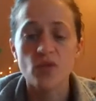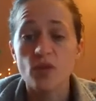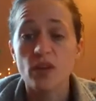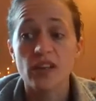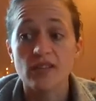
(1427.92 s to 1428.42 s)
if you
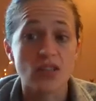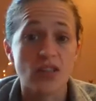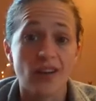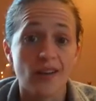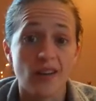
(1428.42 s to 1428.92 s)
don't like a
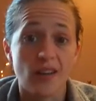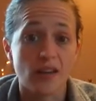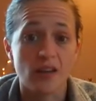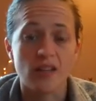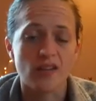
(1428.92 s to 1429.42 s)
certain area,
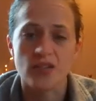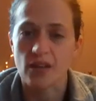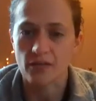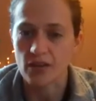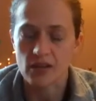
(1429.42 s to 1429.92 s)
there's
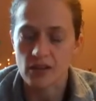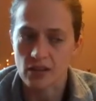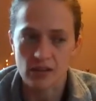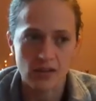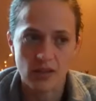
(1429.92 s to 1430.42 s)

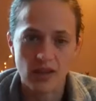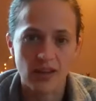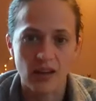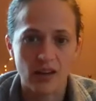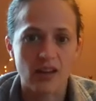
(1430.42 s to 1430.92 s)
definitely
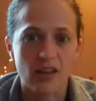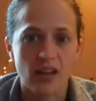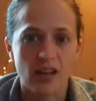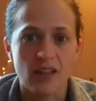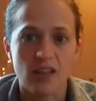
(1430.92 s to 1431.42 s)
an area
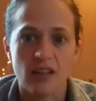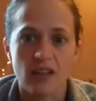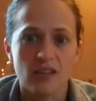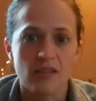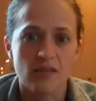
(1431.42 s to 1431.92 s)
that I
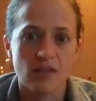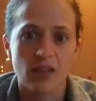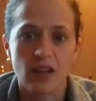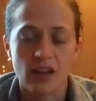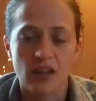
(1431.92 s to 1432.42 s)
think
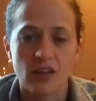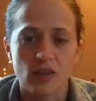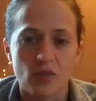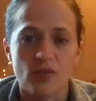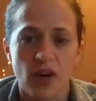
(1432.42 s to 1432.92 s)

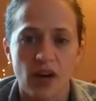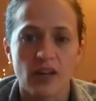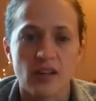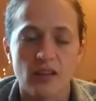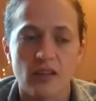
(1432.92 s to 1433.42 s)
you would
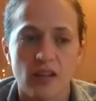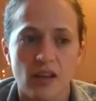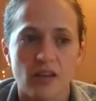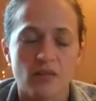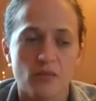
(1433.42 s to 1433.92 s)
find
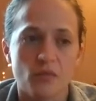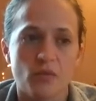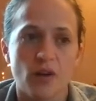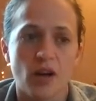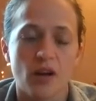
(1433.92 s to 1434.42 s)
that
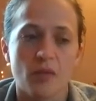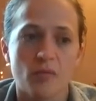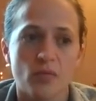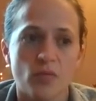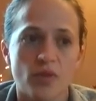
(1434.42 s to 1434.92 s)

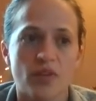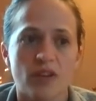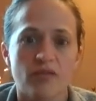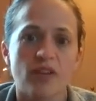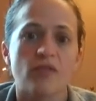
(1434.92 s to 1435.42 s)
would
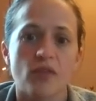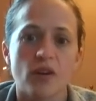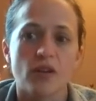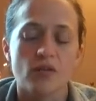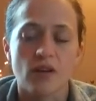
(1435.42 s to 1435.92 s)
really fit
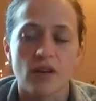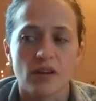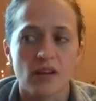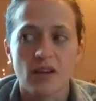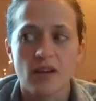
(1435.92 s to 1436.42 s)
for you.
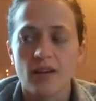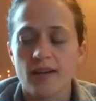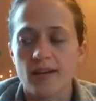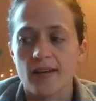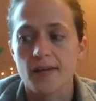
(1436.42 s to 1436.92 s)

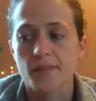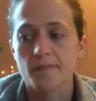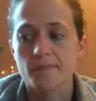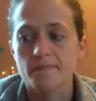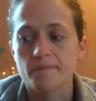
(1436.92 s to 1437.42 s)

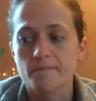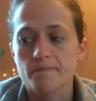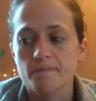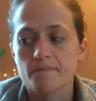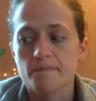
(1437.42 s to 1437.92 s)
And
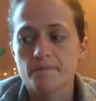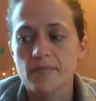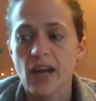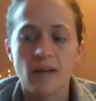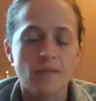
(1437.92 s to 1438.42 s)

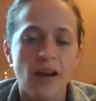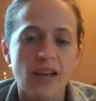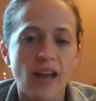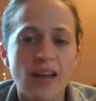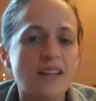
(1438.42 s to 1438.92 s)
yeah,
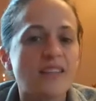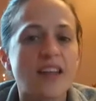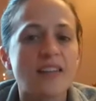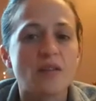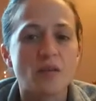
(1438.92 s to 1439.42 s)
I guess
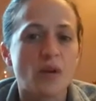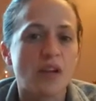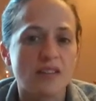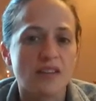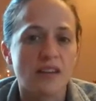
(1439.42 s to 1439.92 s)
that's the
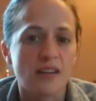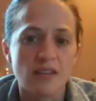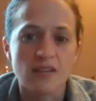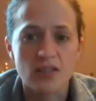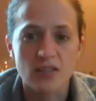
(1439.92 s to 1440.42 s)
biggest thing,
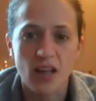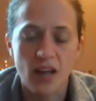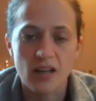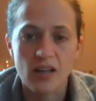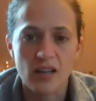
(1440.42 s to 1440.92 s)
is just
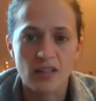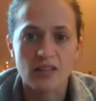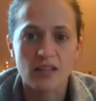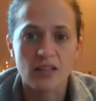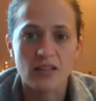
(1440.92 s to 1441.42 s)
that
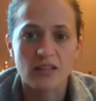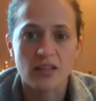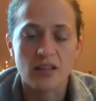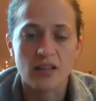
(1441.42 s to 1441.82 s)
it's